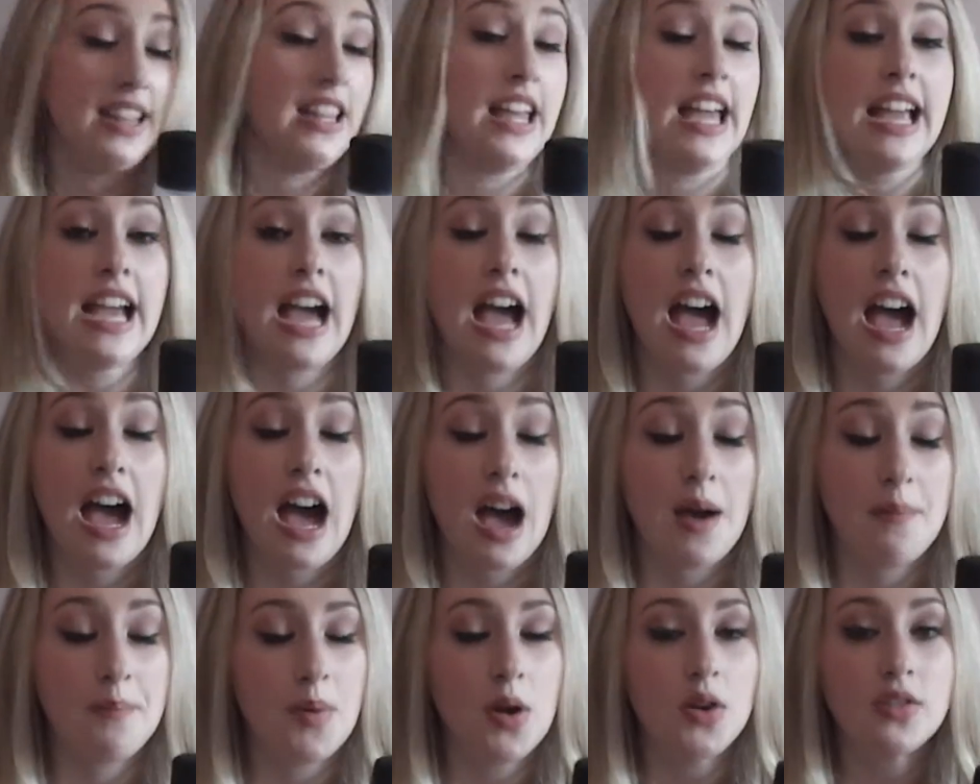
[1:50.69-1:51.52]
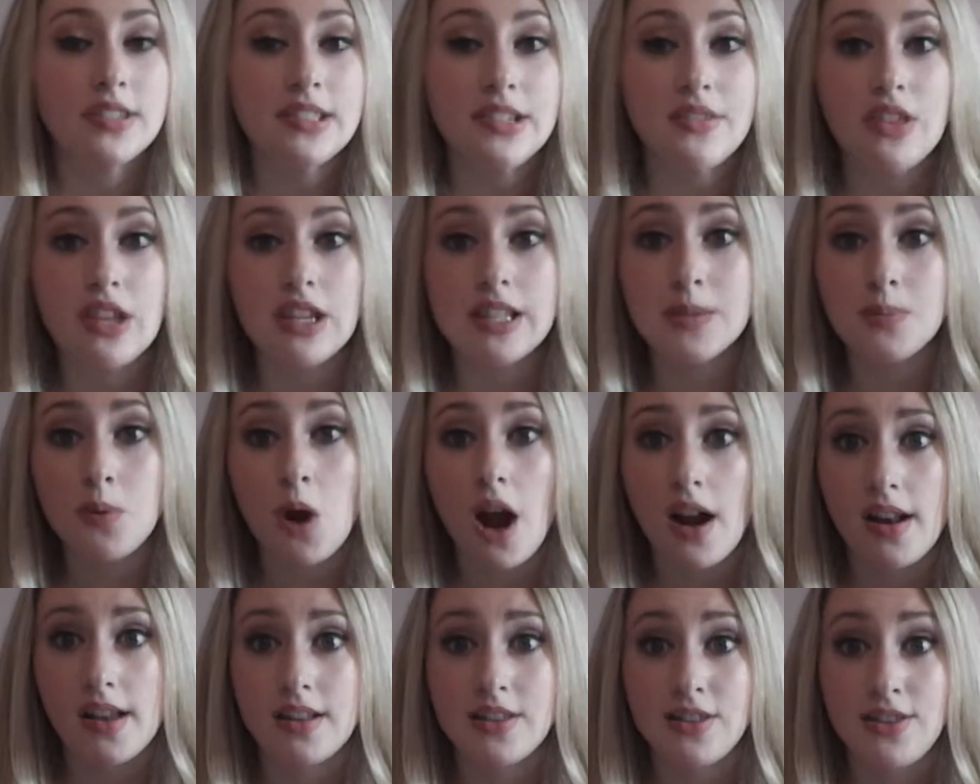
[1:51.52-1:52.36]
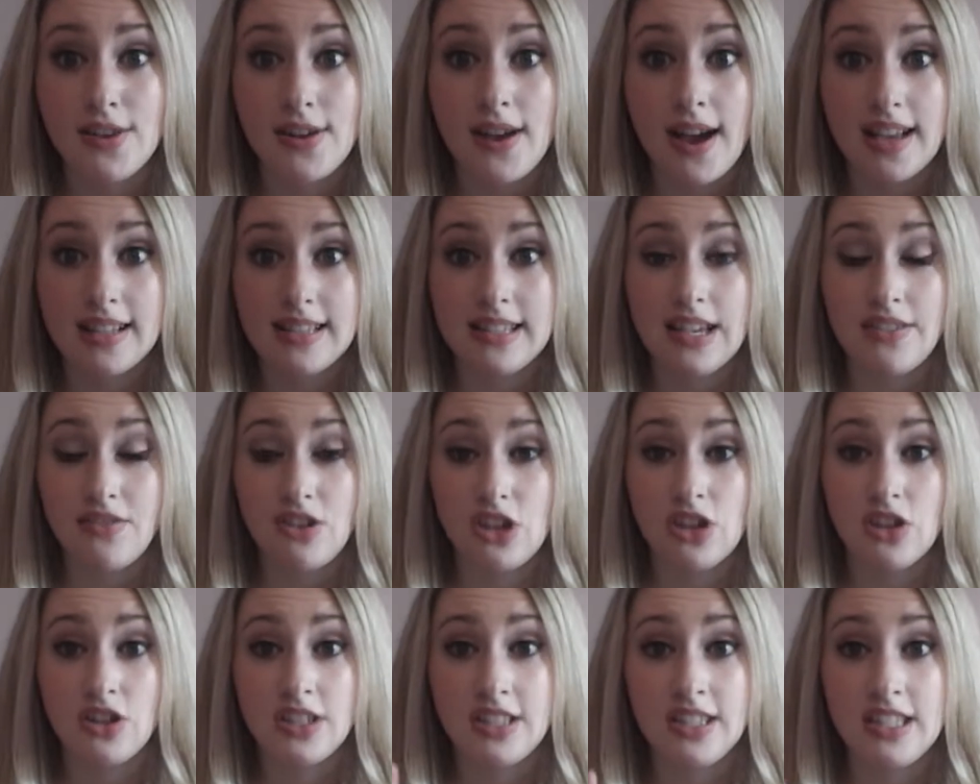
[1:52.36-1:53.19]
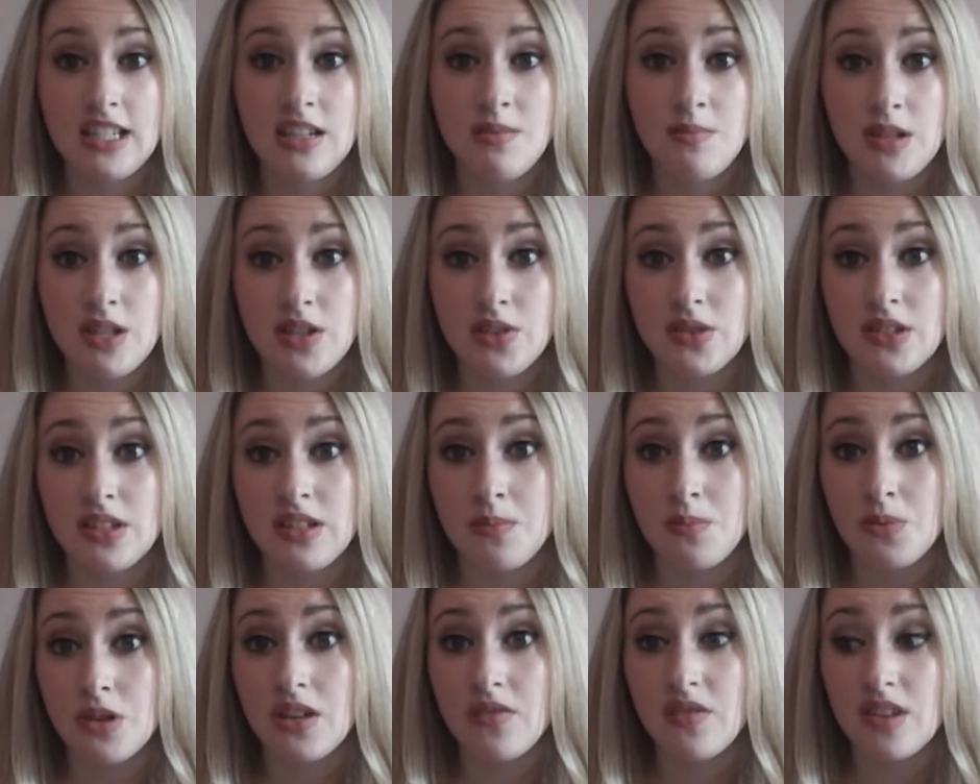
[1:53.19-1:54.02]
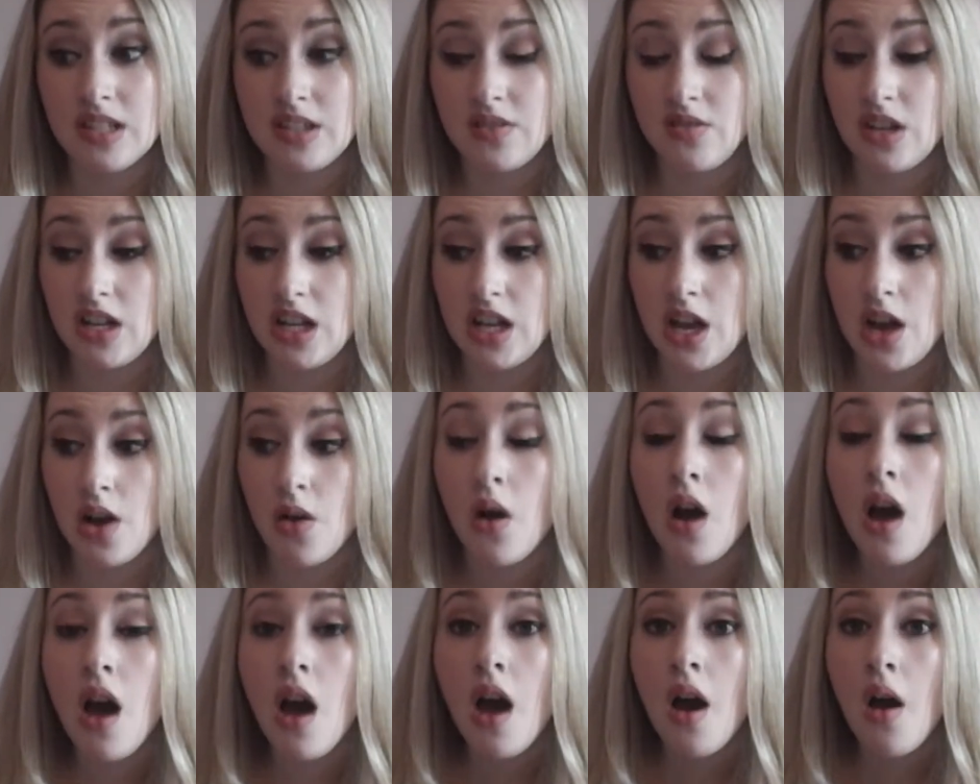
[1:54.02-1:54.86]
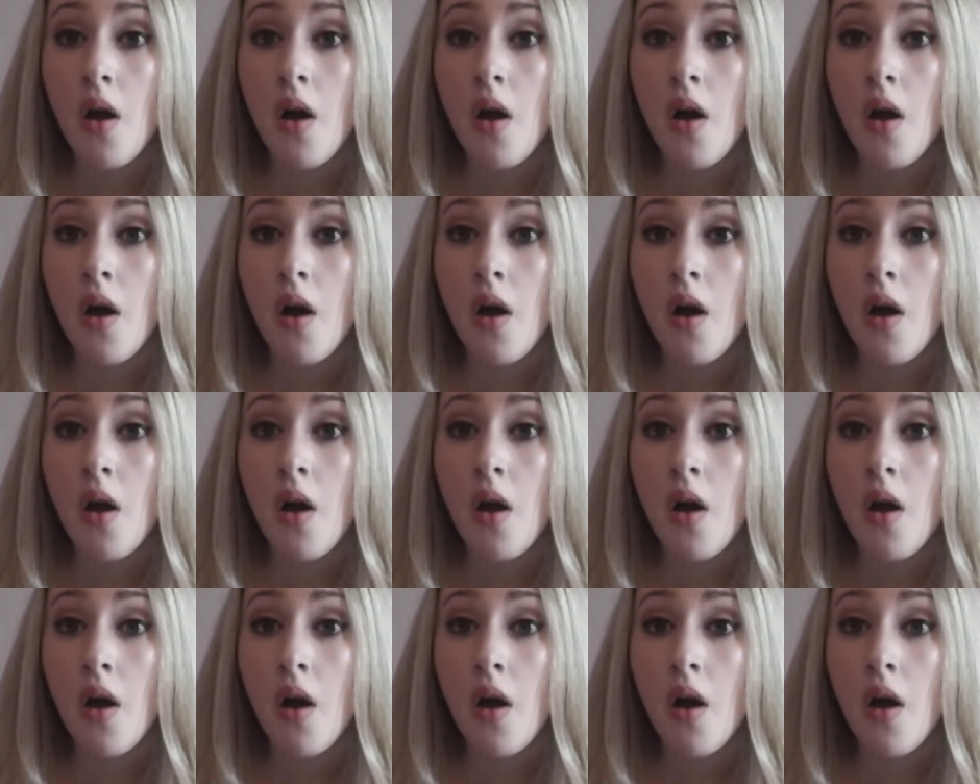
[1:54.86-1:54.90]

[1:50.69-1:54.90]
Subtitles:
Like most of these products you guys have either seen me use in a previous video